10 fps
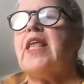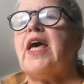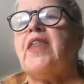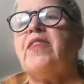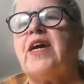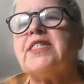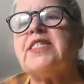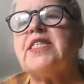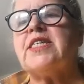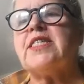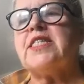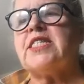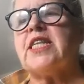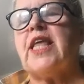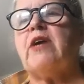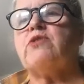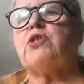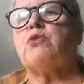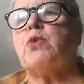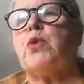and thus that this allows
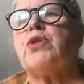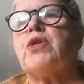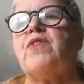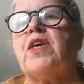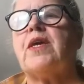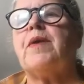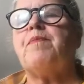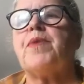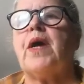the growth of the